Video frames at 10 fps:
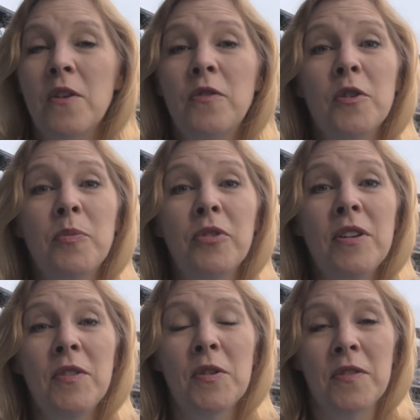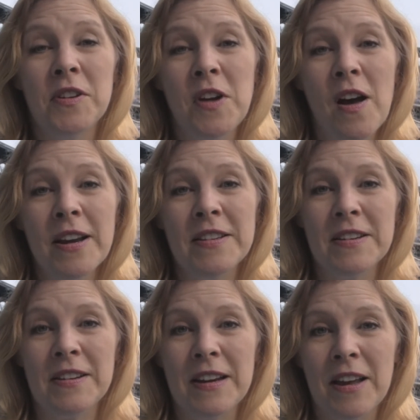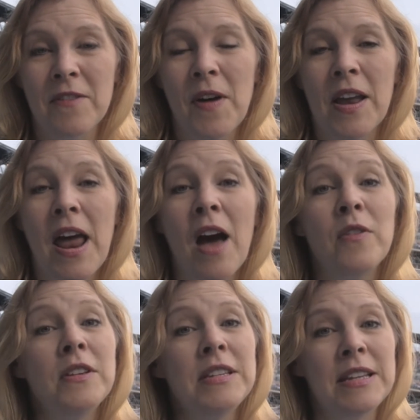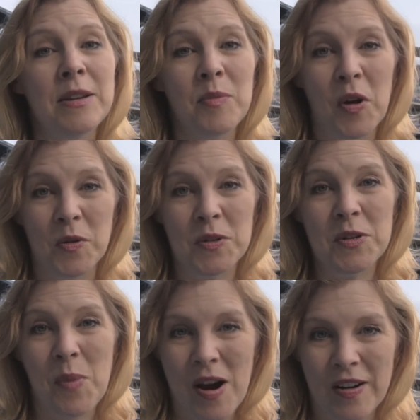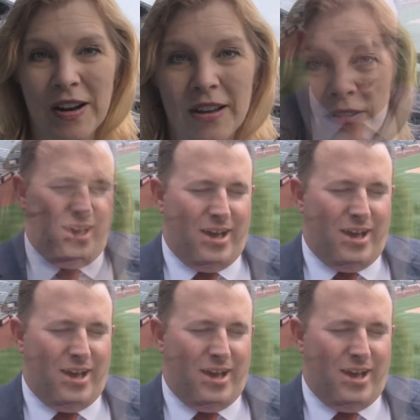for a preview of the talk he's going to give on how the team goes to market.